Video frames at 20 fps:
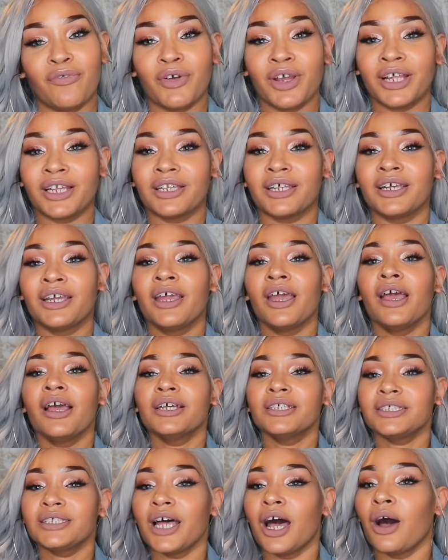friendly.
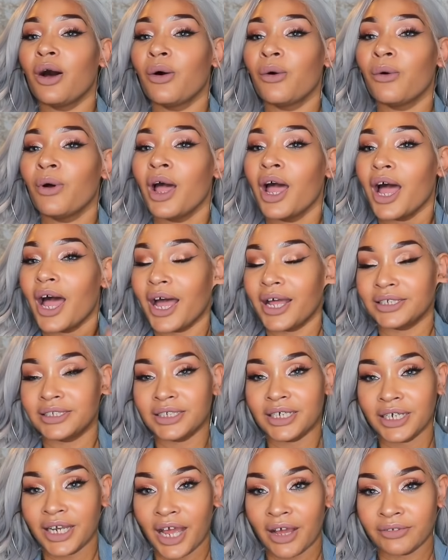So I
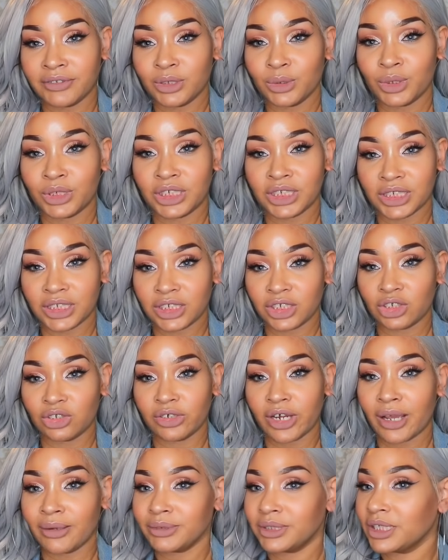did have to adjust the
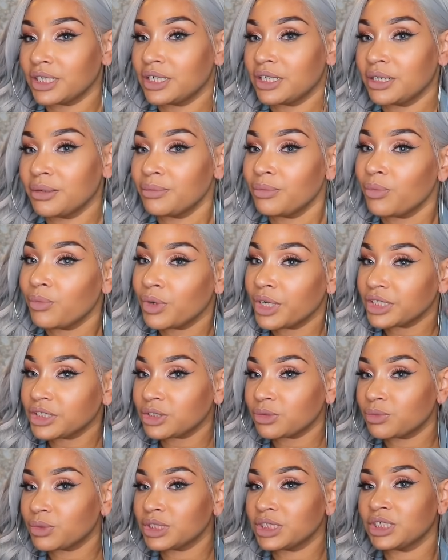strap some,
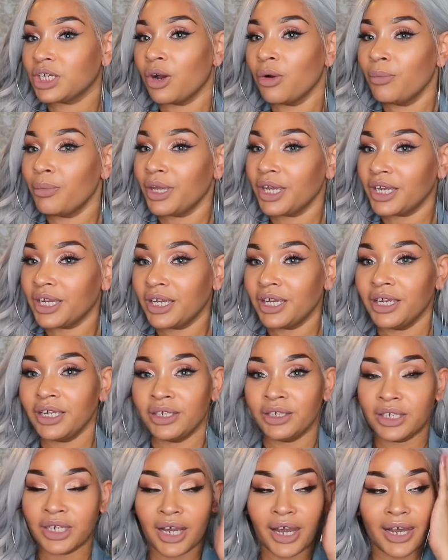which was no biggie.
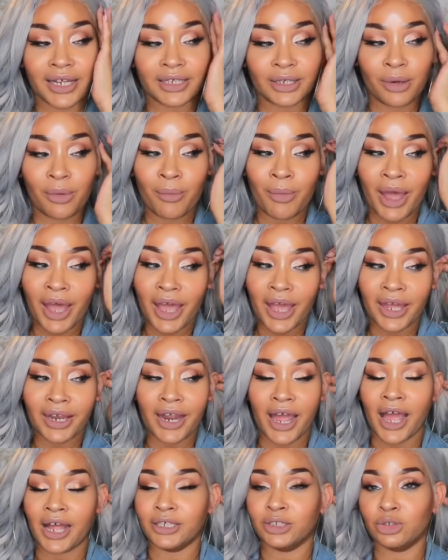You know, I don't mind.
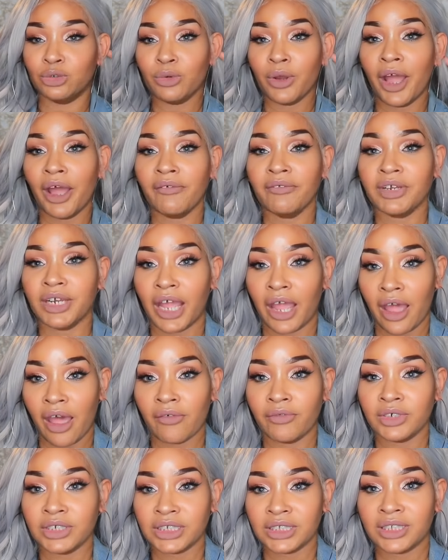I do have an
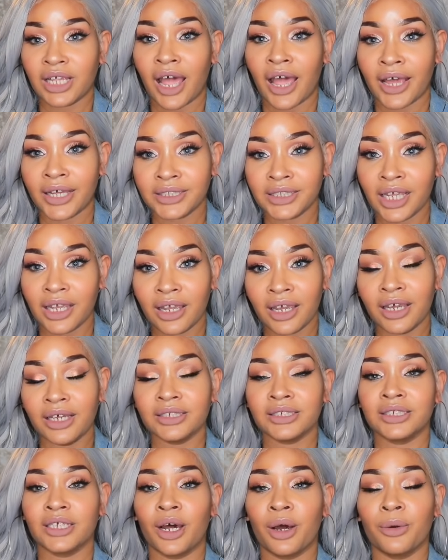average size
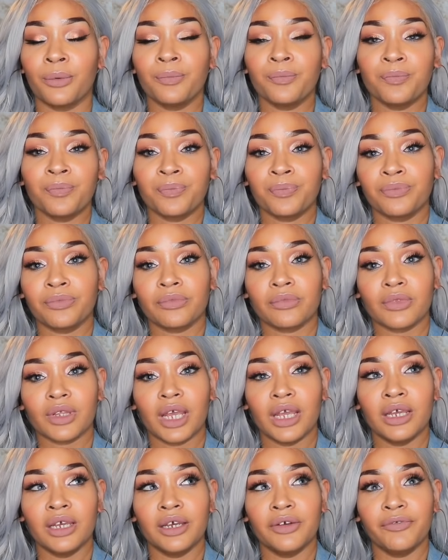head. So
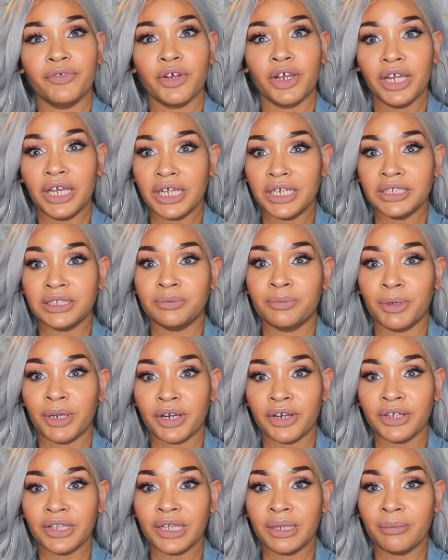if your head is
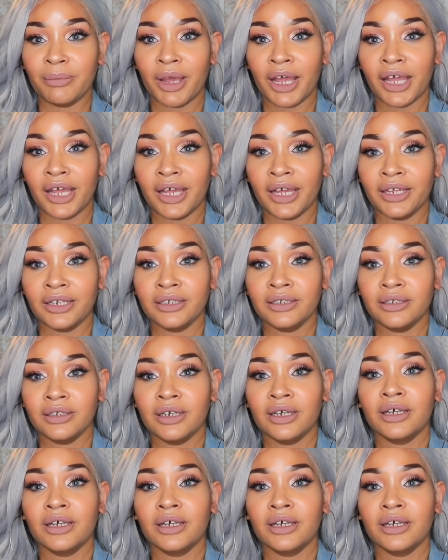bigger than mine,